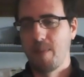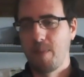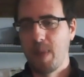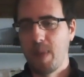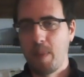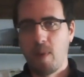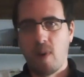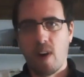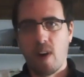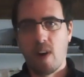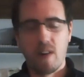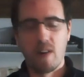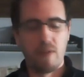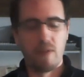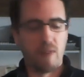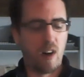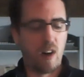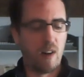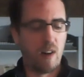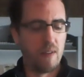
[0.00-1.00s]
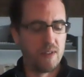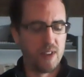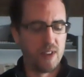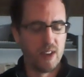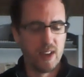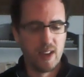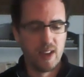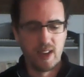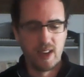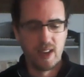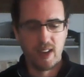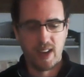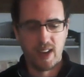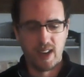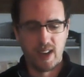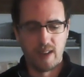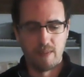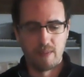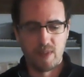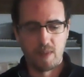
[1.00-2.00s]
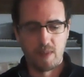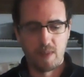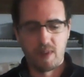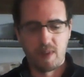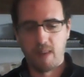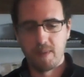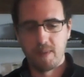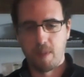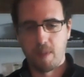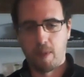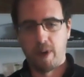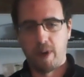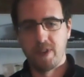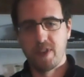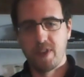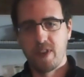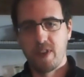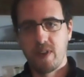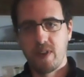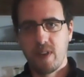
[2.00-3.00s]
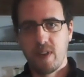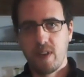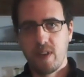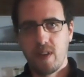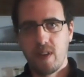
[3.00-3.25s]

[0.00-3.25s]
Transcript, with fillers: people are involved um, sometimes the person